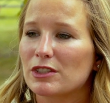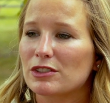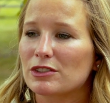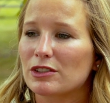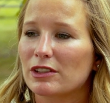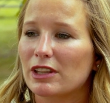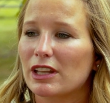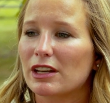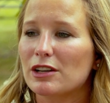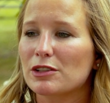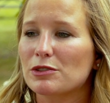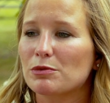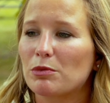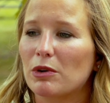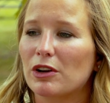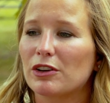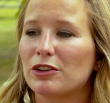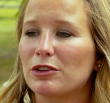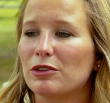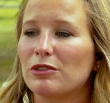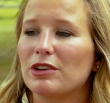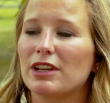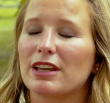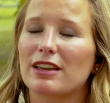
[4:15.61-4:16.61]
So that is
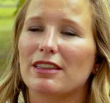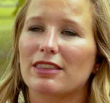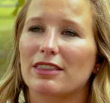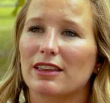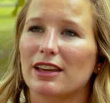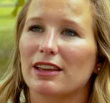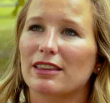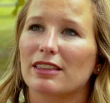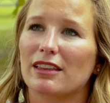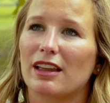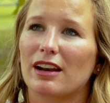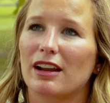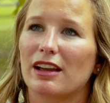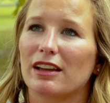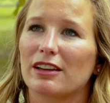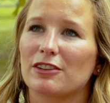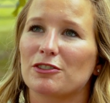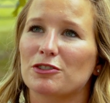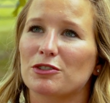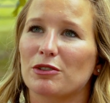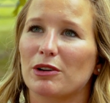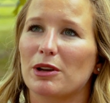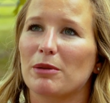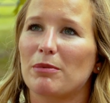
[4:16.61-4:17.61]
one unique thing that I
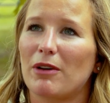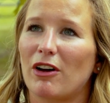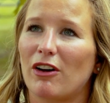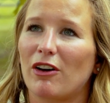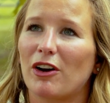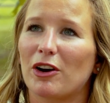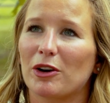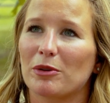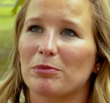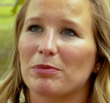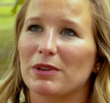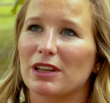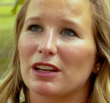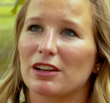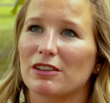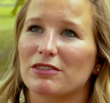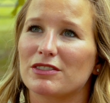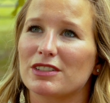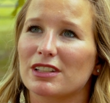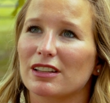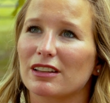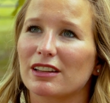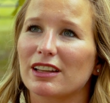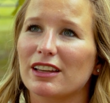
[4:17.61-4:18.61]
enjoy about Heartbeat
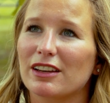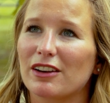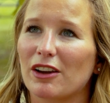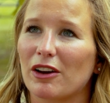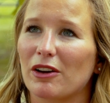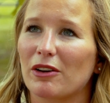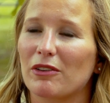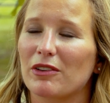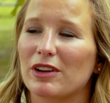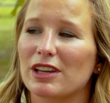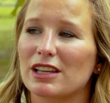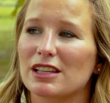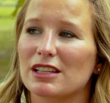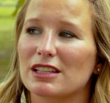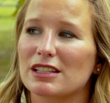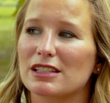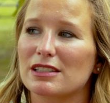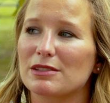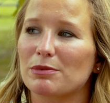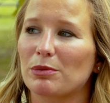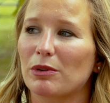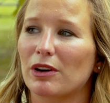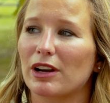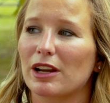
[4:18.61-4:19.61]
of Toledo,
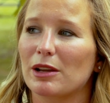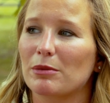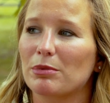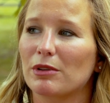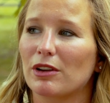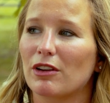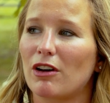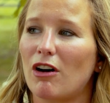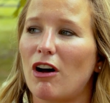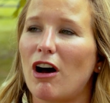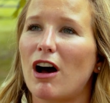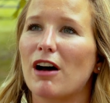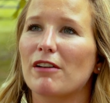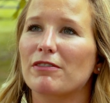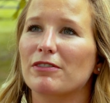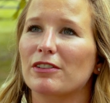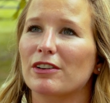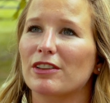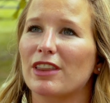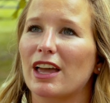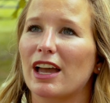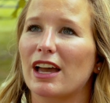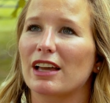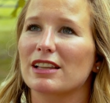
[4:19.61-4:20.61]
is we're able to
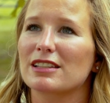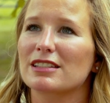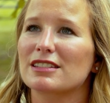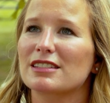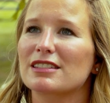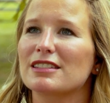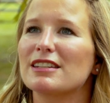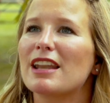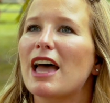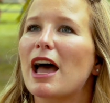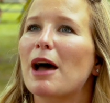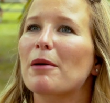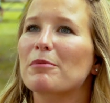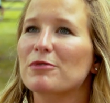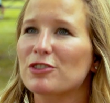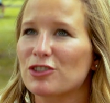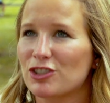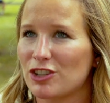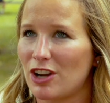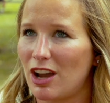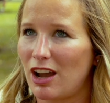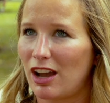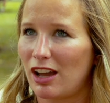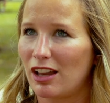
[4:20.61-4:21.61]
offer that
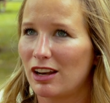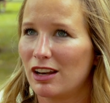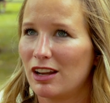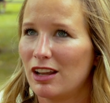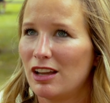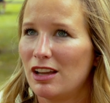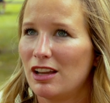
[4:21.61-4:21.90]
snapshot